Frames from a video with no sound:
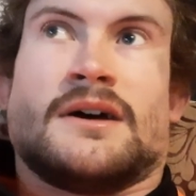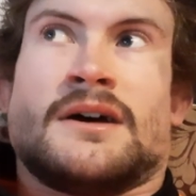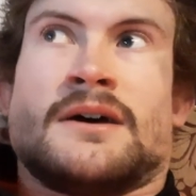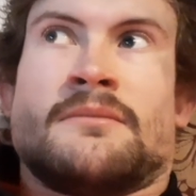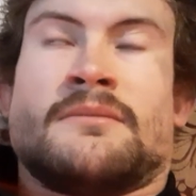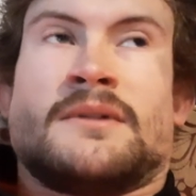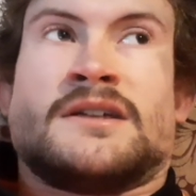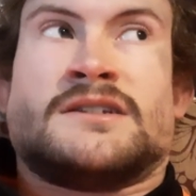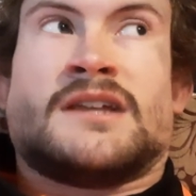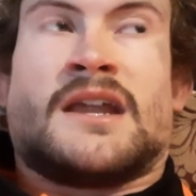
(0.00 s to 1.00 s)
um,
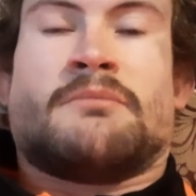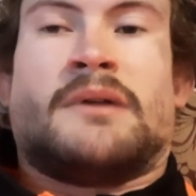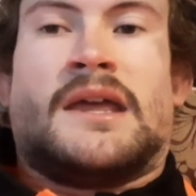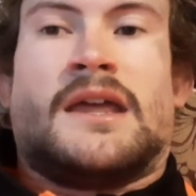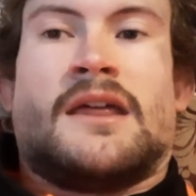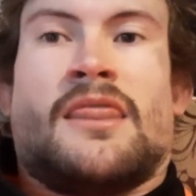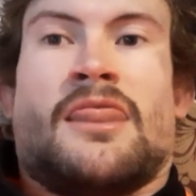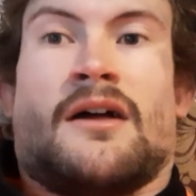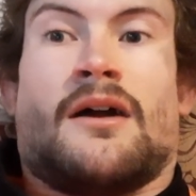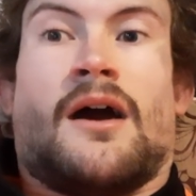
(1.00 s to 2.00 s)
and started being
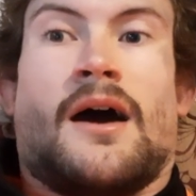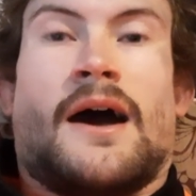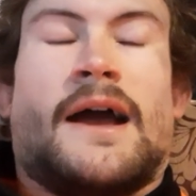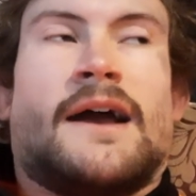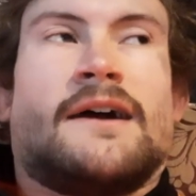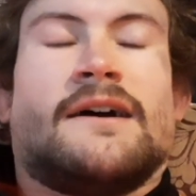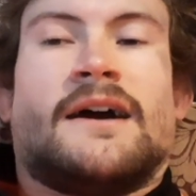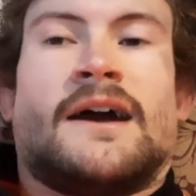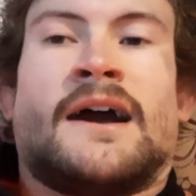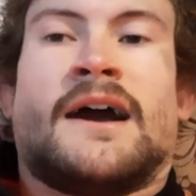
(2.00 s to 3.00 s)
the guy
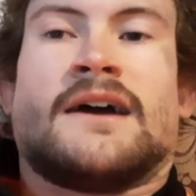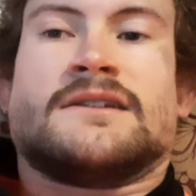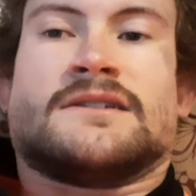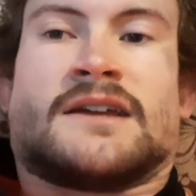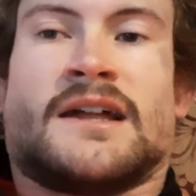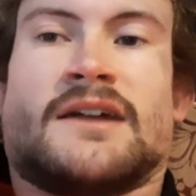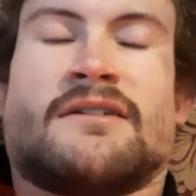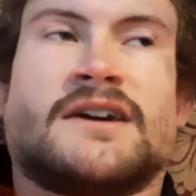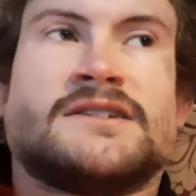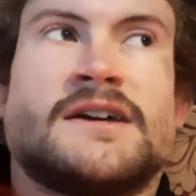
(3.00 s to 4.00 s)
at Kelly
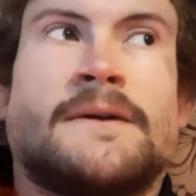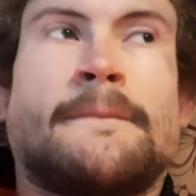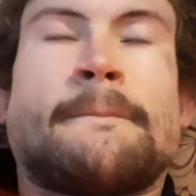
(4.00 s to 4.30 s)
Racing.